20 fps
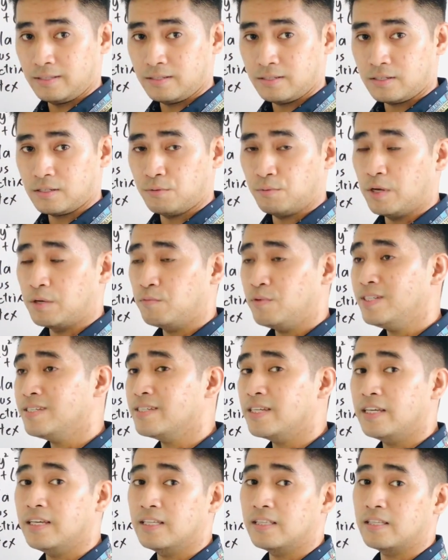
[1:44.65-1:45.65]
So when we
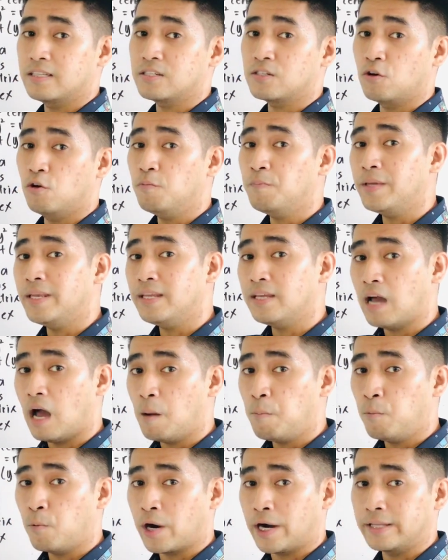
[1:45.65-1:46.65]
say it is opening
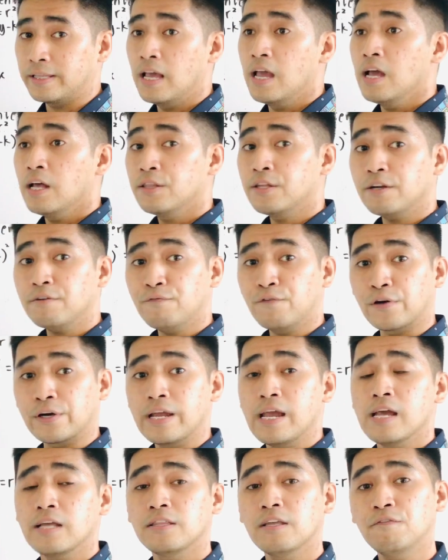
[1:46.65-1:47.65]
upward,
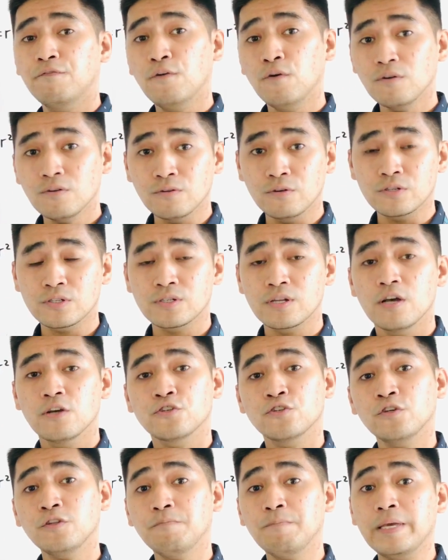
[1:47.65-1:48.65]
therefore, the focus
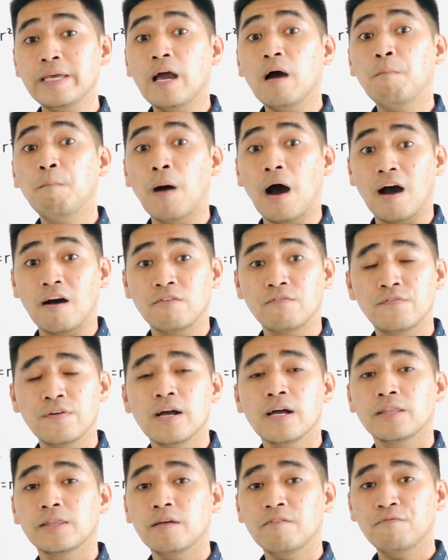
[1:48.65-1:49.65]
should be
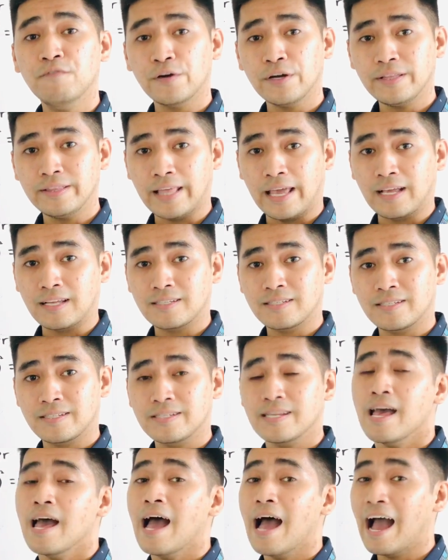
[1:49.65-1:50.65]
above the
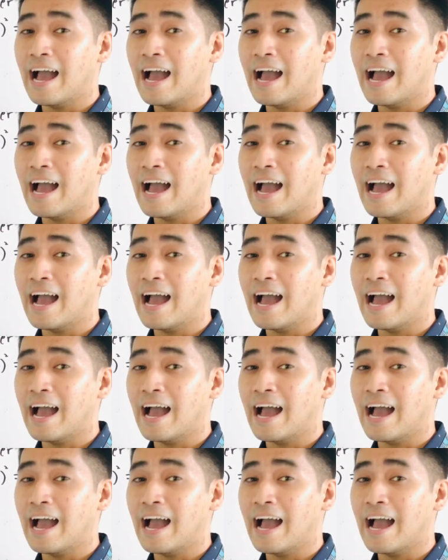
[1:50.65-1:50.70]
vertex.